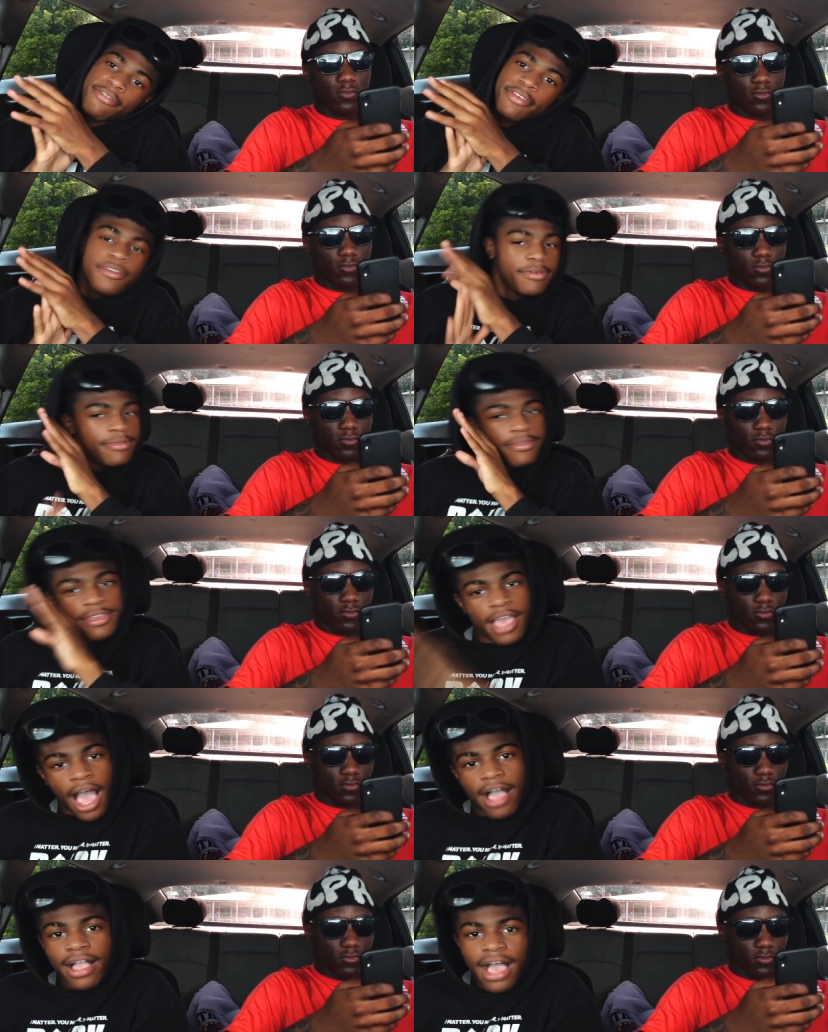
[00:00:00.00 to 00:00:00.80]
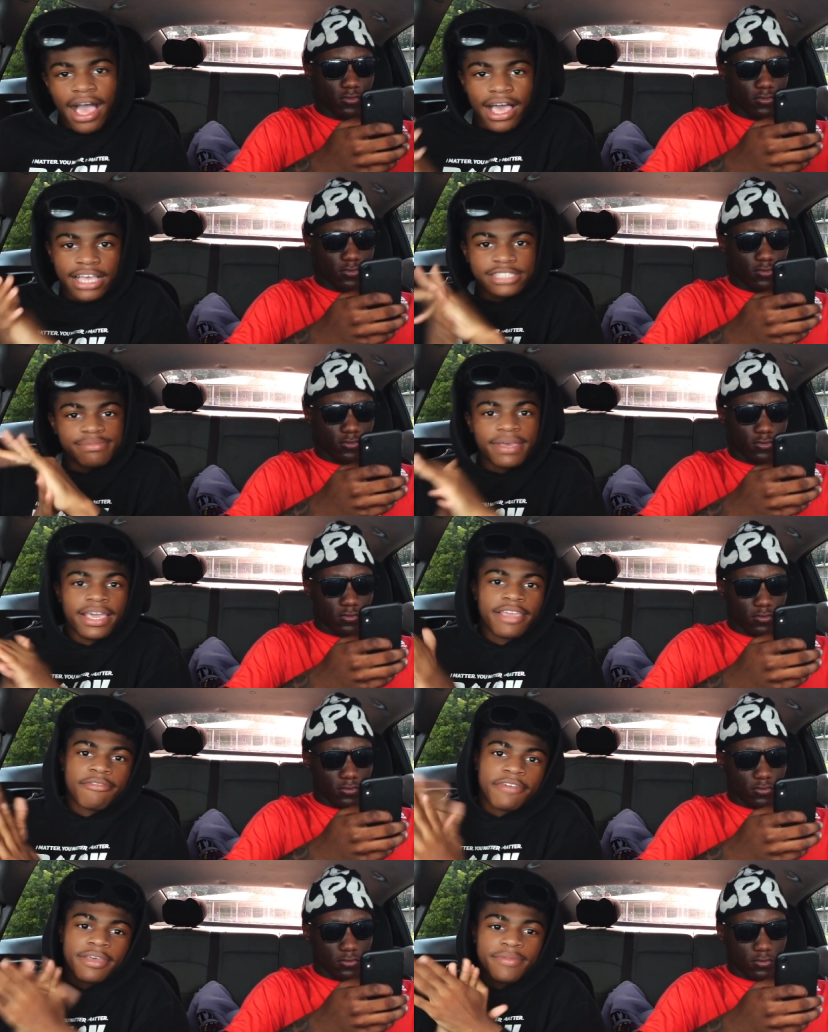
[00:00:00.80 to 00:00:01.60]
Speaker 1: for you, y'all guys, man.
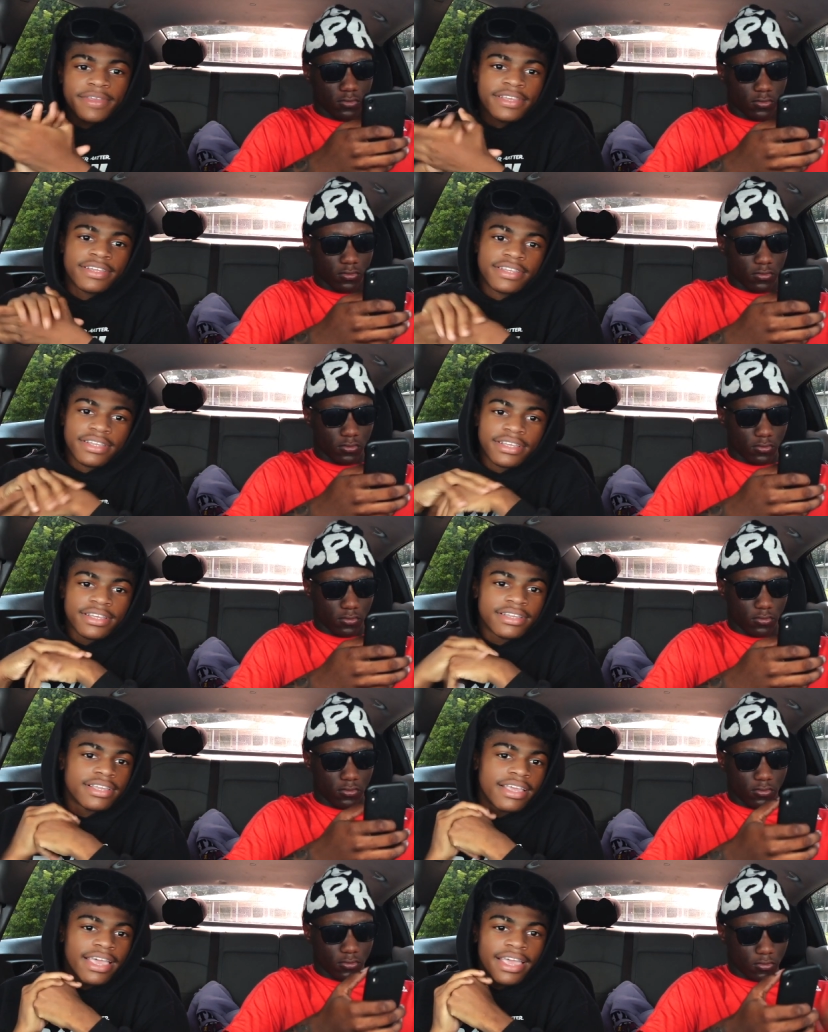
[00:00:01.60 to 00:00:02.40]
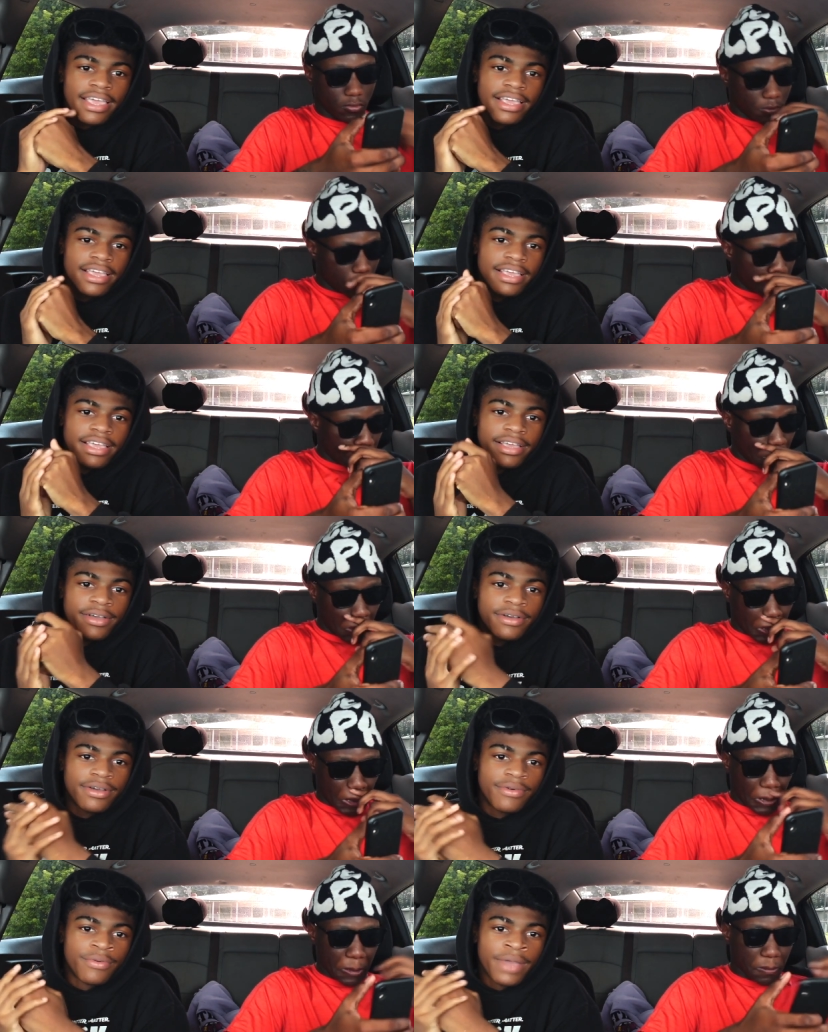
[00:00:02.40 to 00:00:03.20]
You feel me?
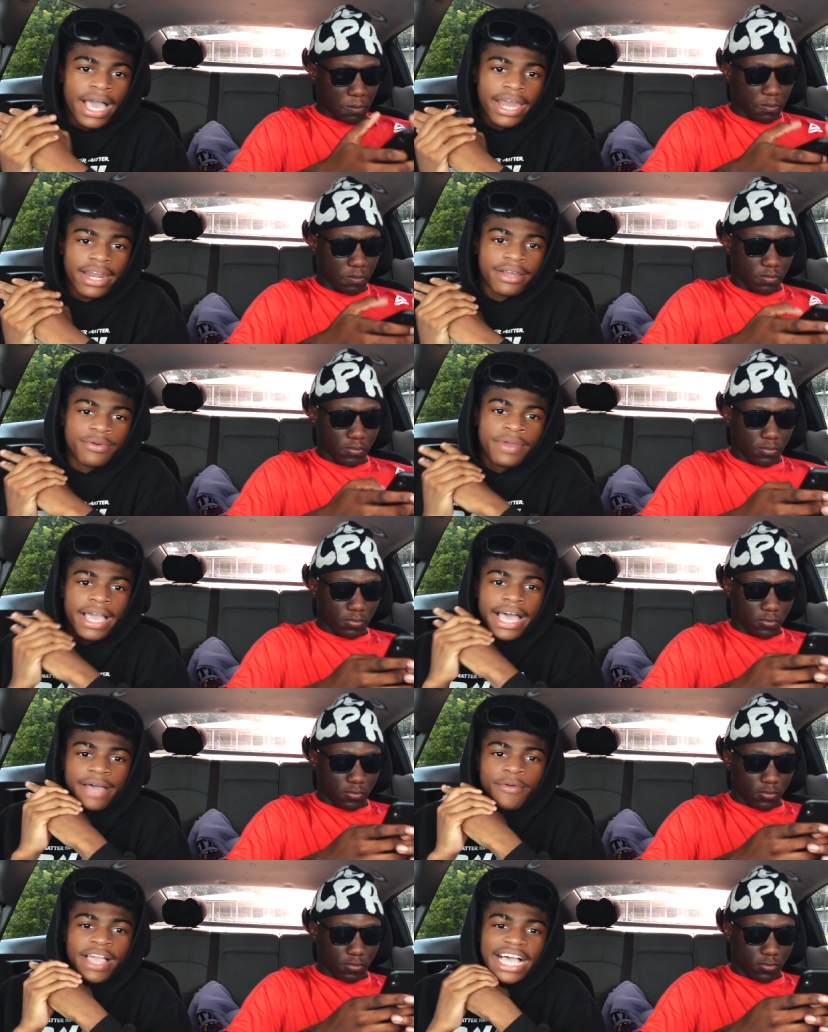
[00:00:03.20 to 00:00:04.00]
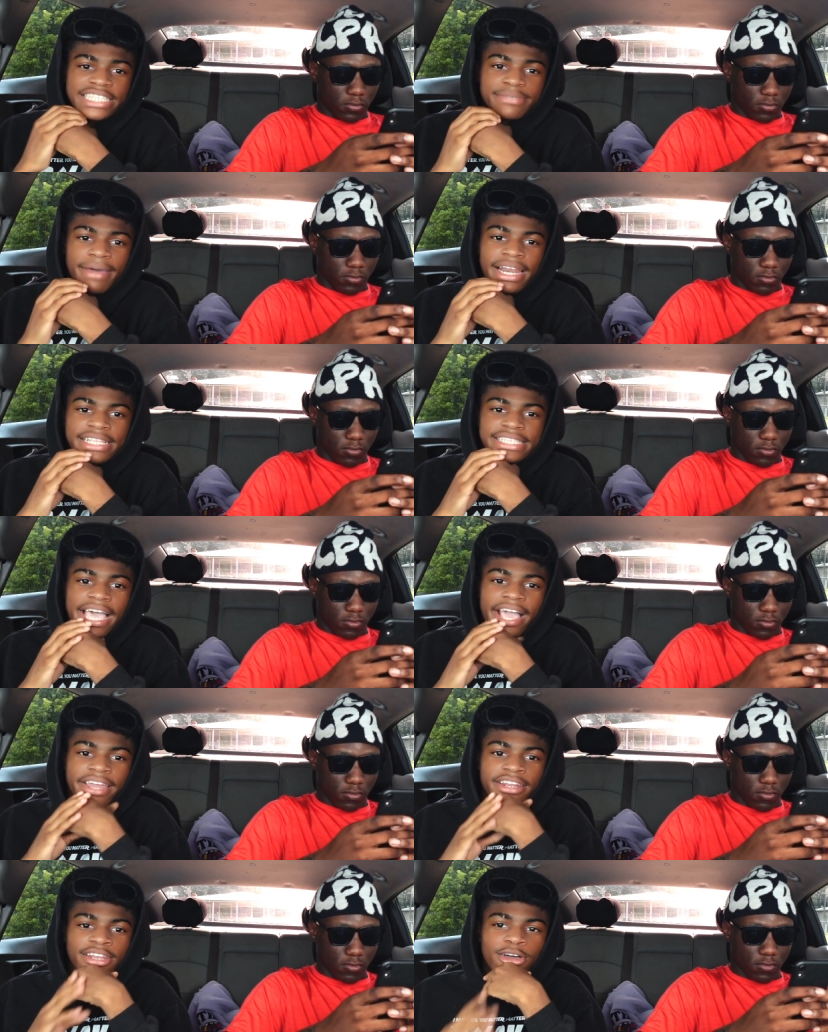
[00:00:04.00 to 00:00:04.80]
we got a we got we got somebody
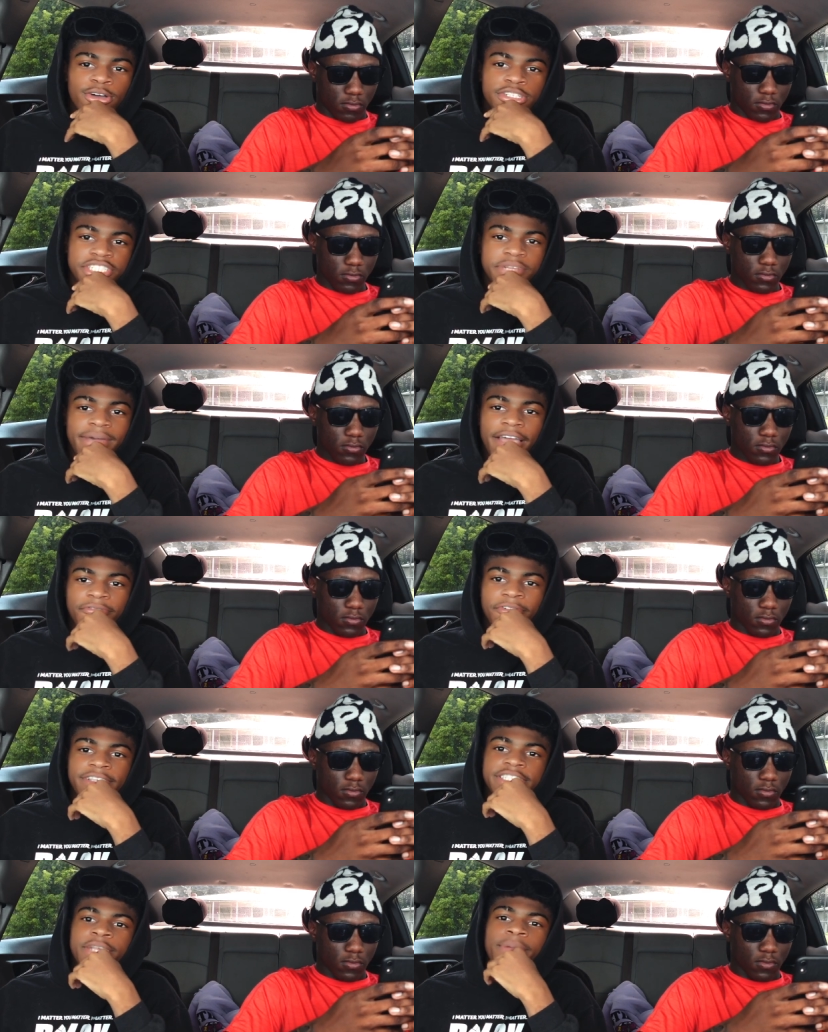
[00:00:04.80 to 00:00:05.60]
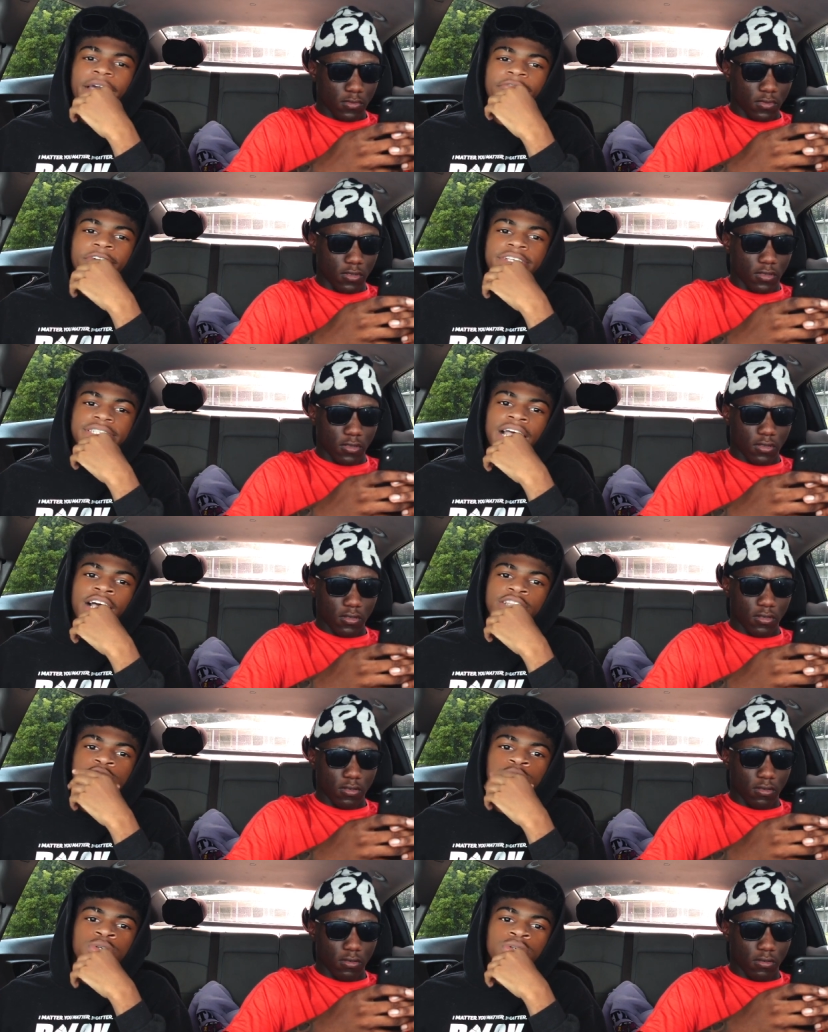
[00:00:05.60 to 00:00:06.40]
tagging along. She might free she might freestyle
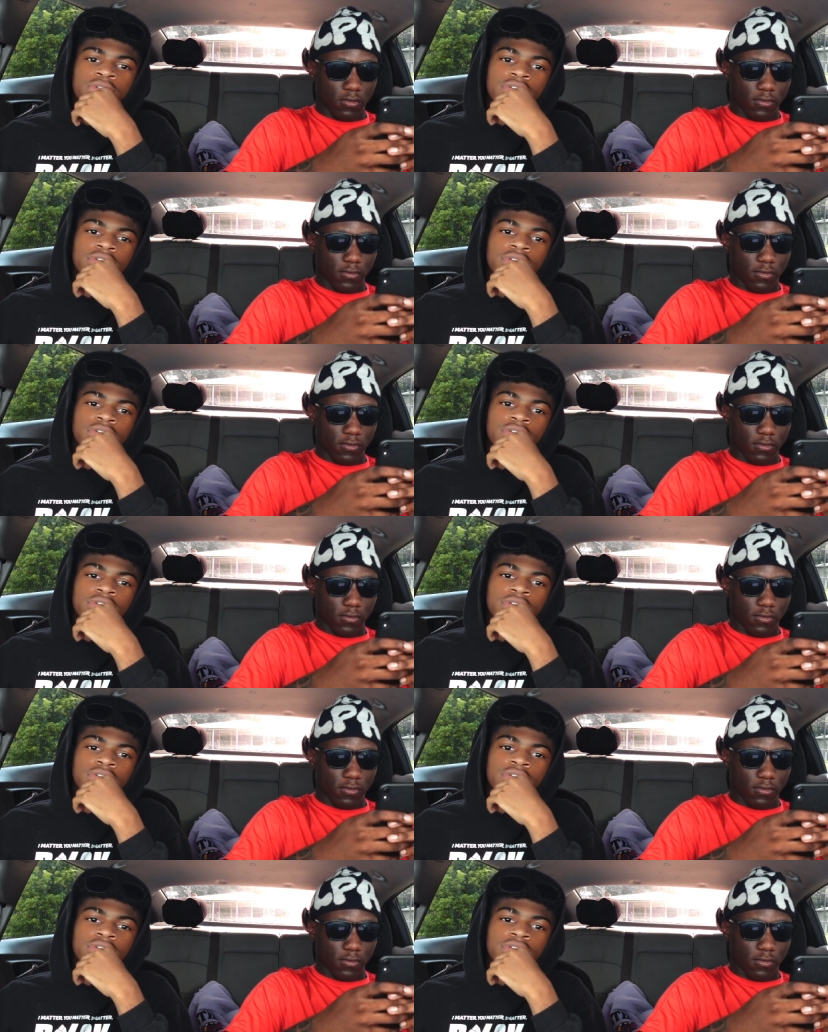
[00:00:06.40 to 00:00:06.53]
too.